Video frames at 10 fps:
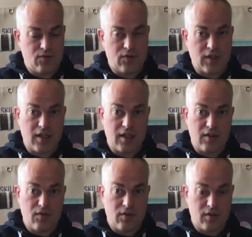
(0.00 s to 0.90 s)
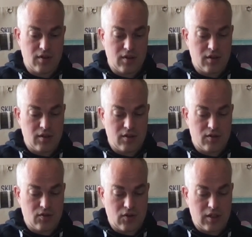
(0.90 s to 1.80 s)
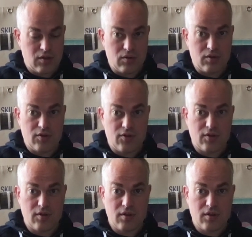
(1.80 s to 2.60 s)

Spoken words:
5 rounds.